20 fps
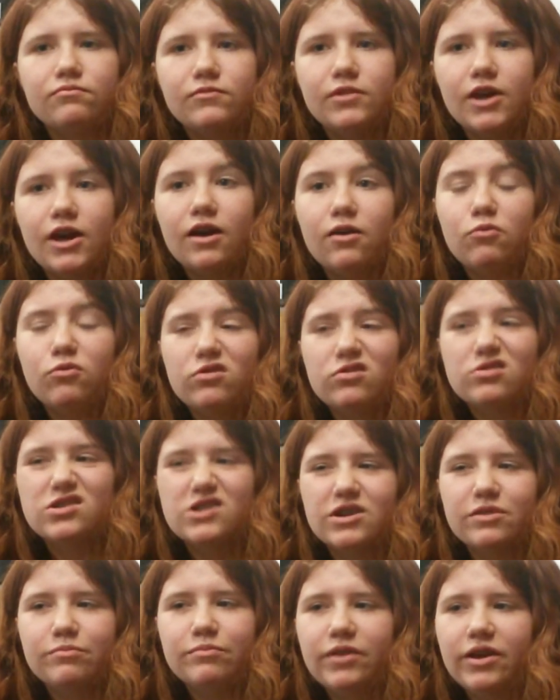Yeah, when
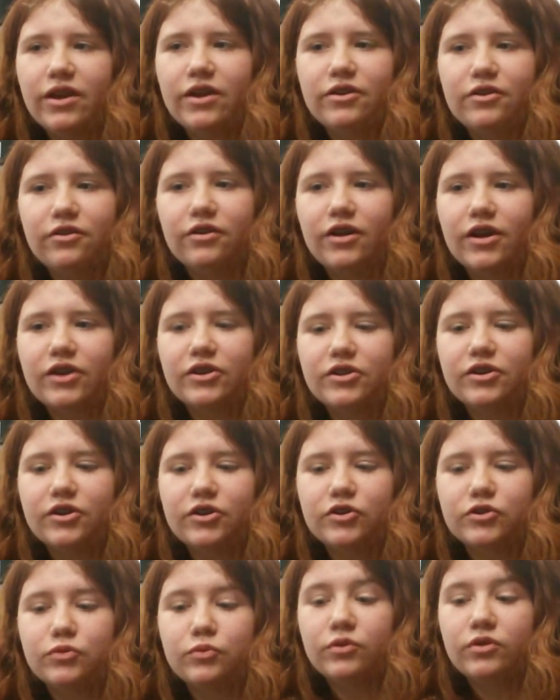some band
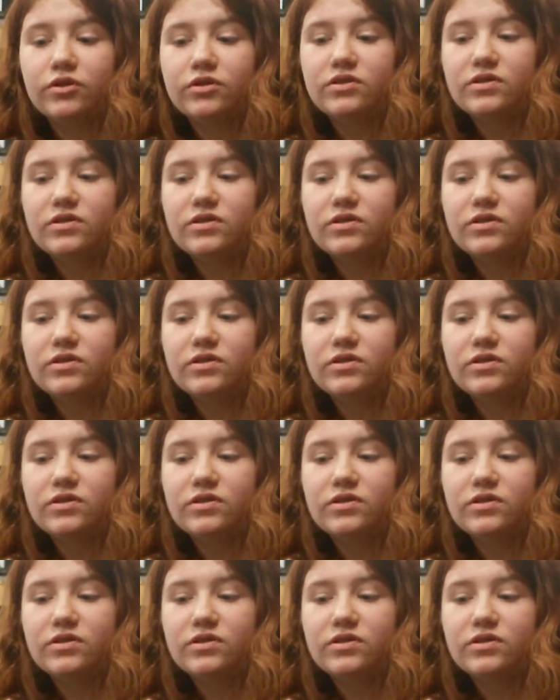directors would